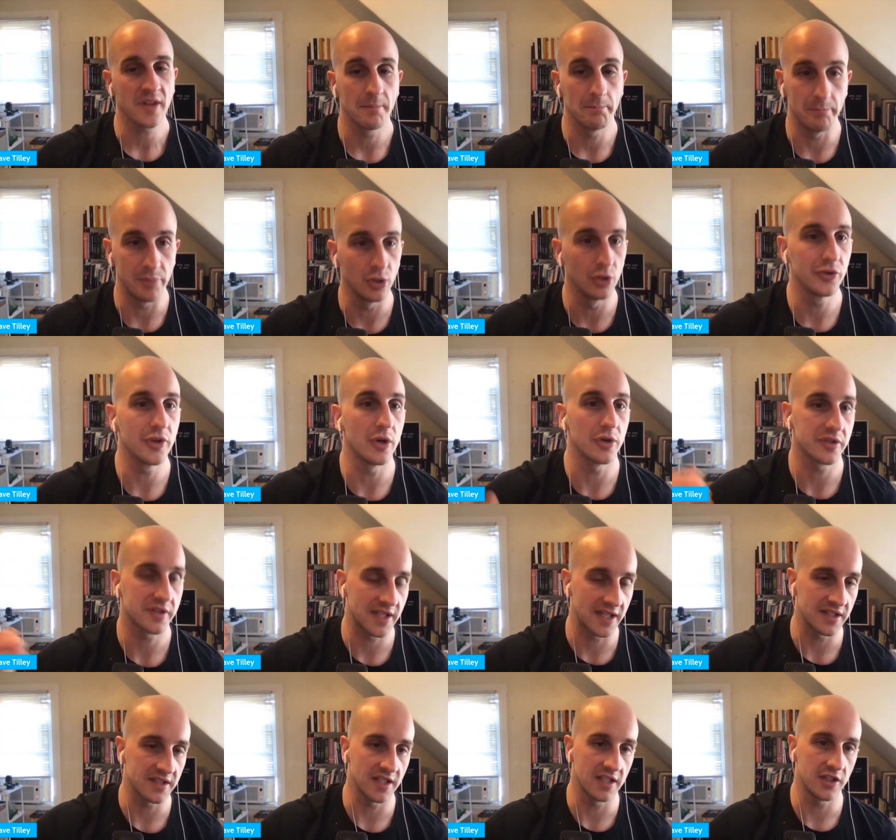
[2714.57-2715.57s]
Build those
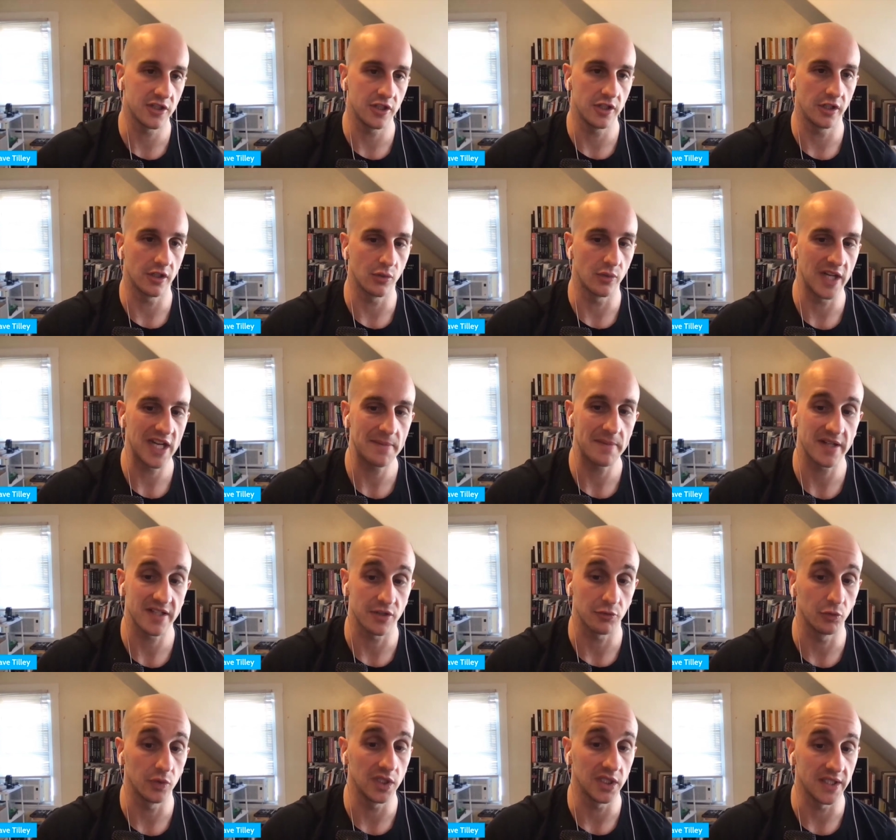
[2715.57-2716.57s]
things into your week because it
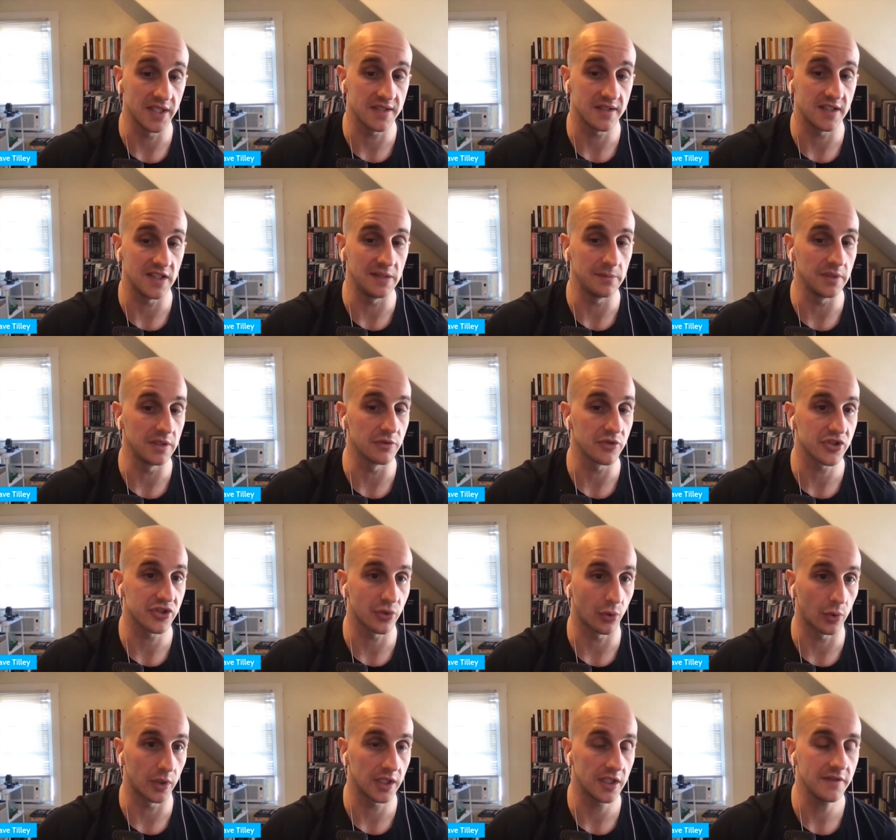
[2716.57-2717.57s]
really is deeply
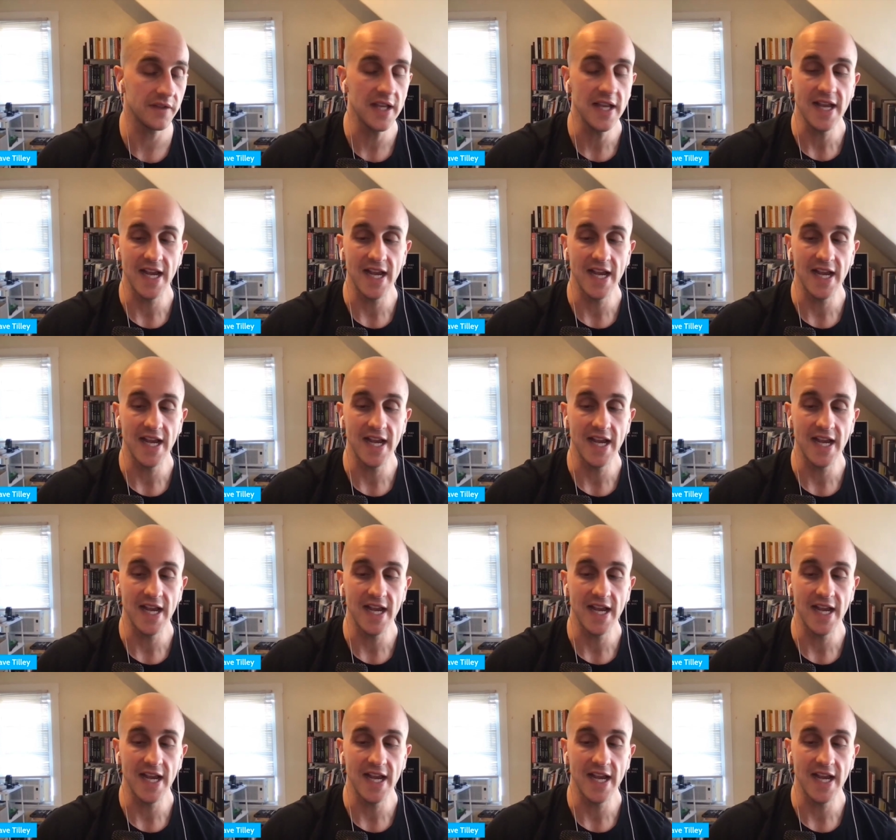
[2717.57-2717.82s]
restorative.